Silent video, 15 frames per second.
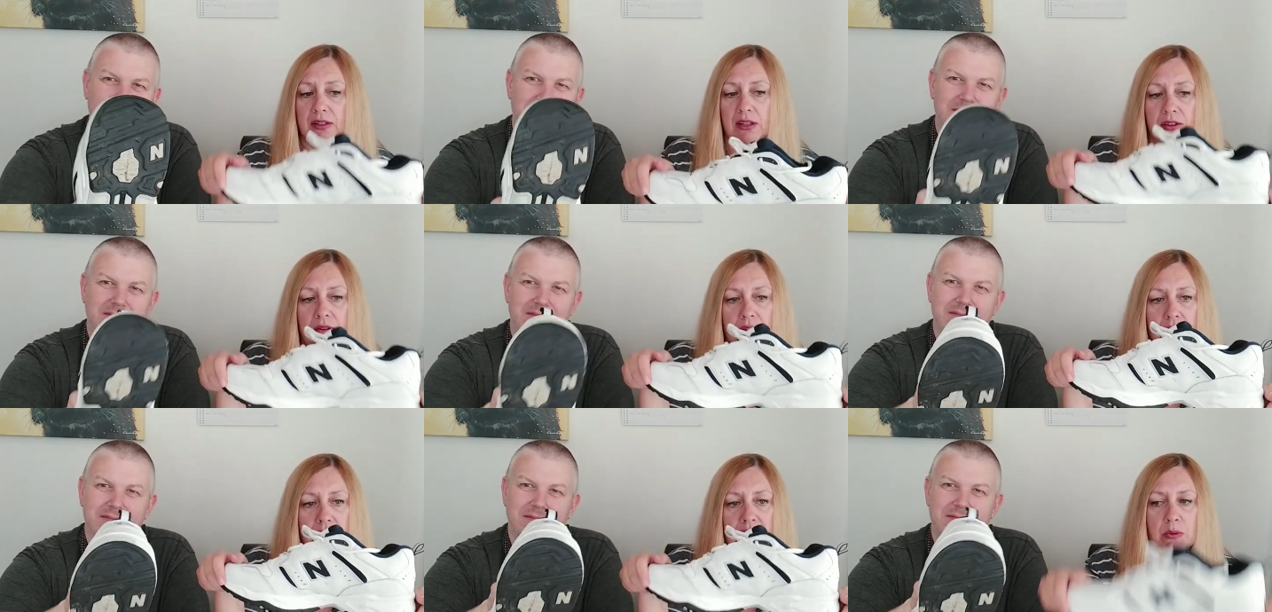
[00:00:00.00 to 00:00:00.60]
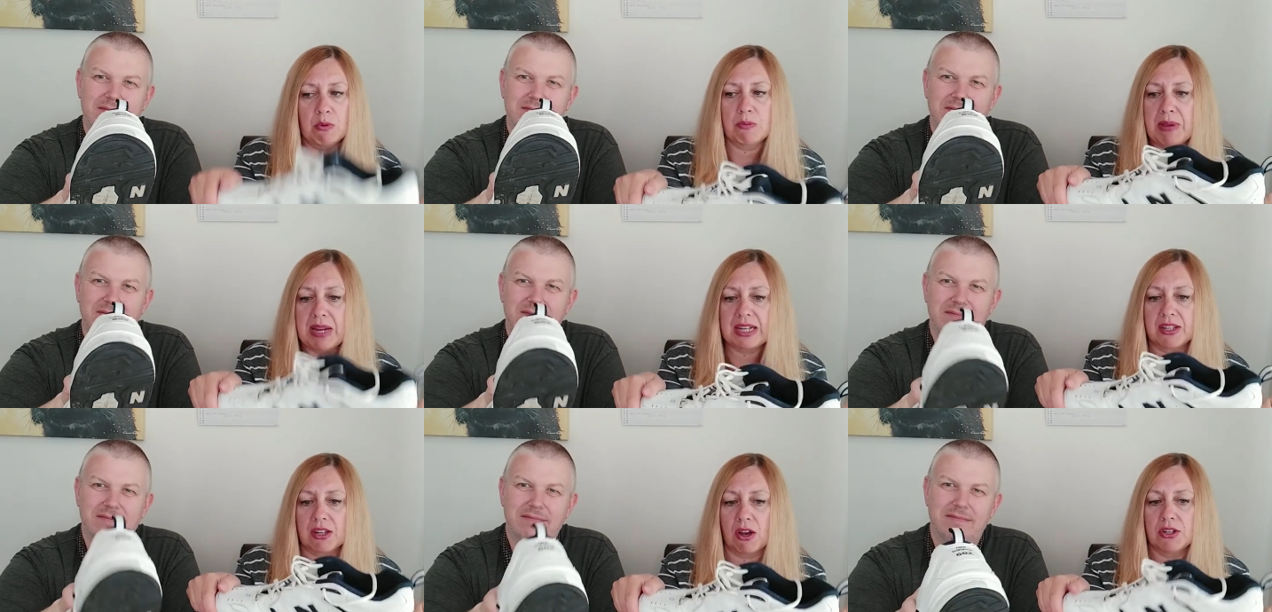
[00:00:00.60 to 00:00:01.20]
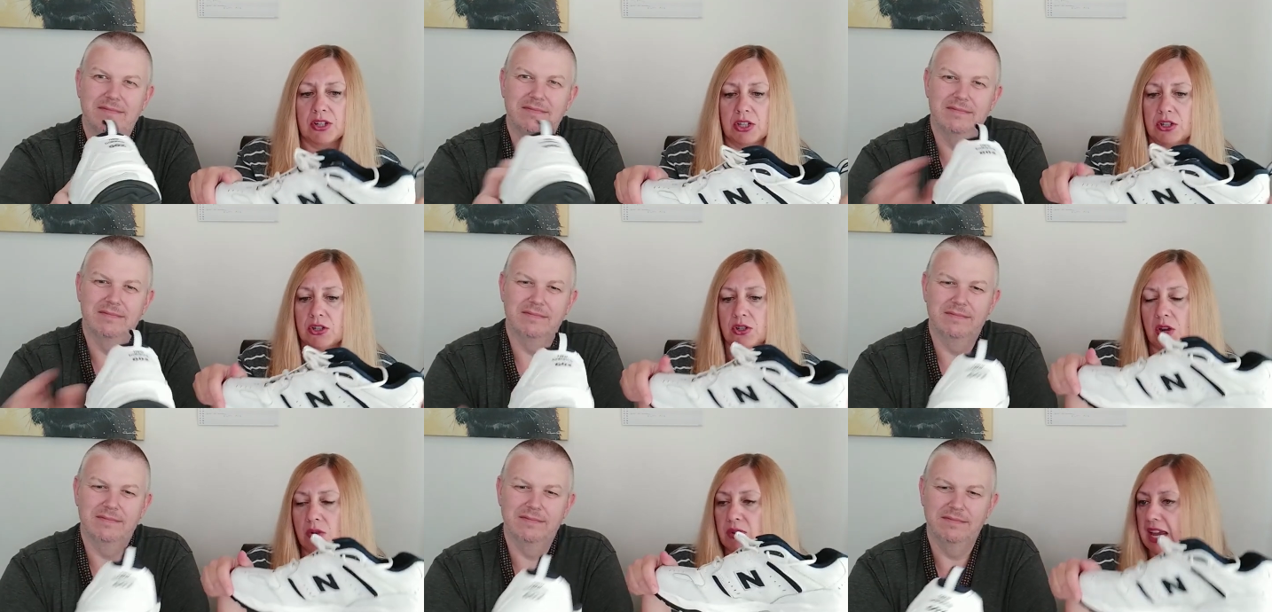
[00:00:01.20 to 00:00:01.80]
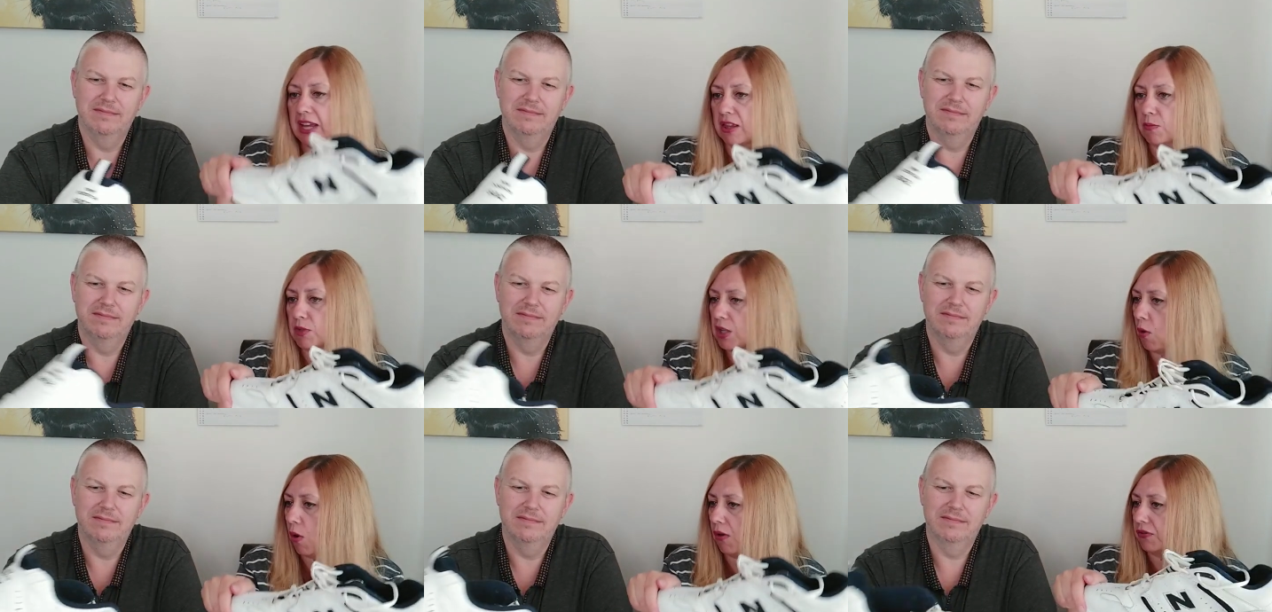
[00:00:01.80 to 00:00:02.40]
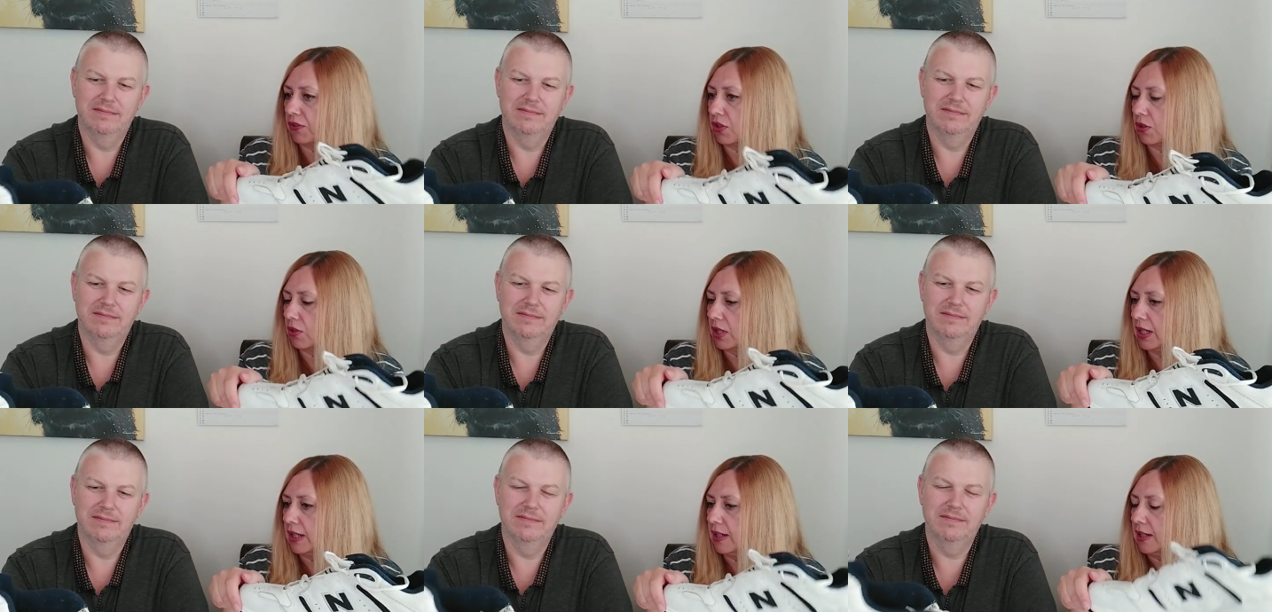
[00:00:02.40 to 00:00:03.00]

Speaker 1: And the, the thing with big sizes is you don't get them so often.